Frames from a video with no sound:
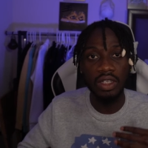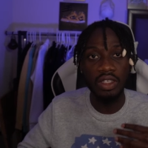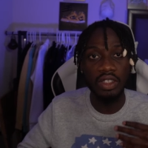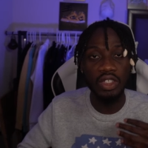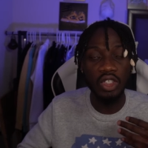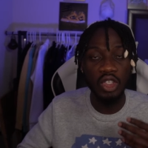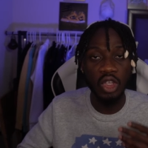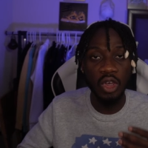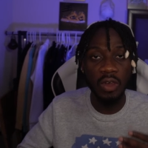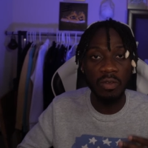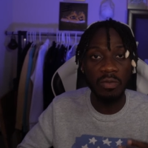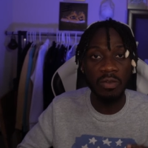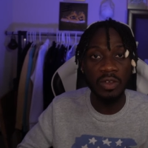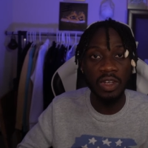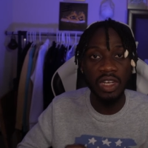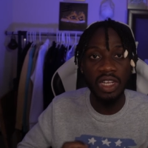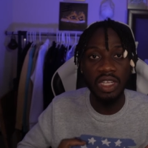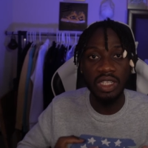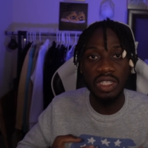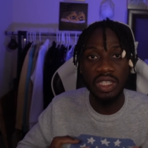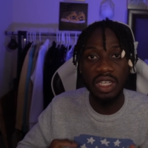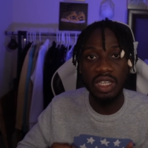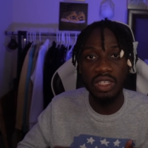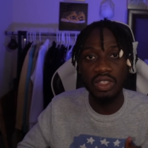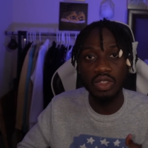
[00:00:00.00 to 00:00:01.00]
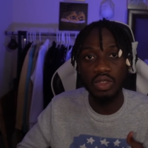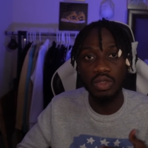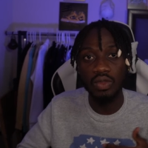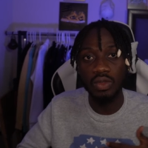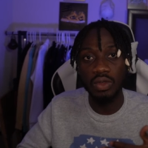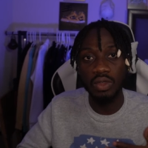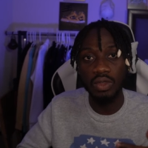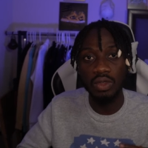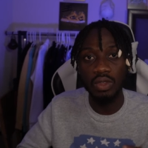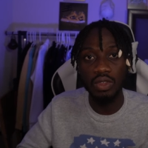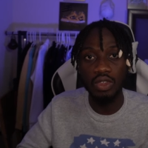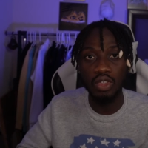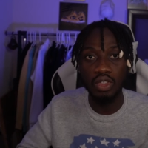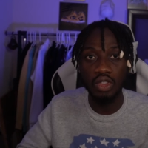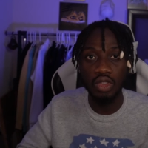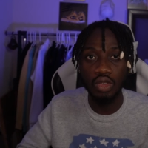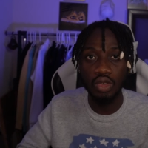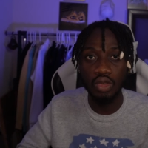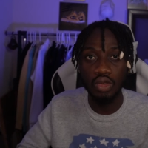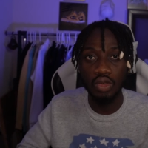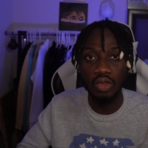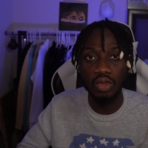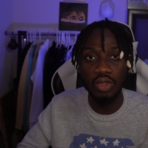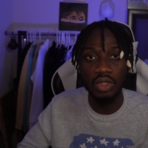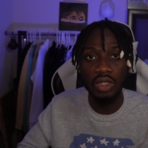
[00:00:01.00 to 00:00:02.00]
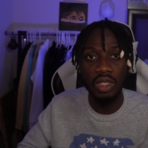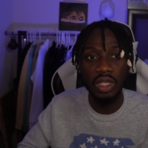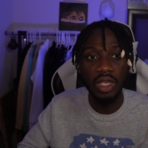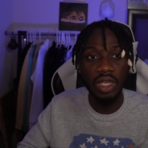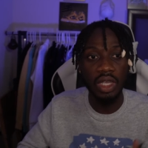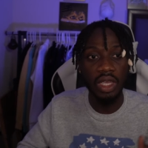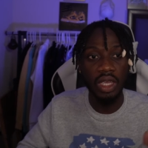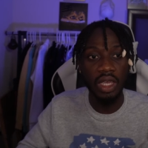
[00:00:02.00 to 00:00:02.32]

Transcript: stuff related to shoes.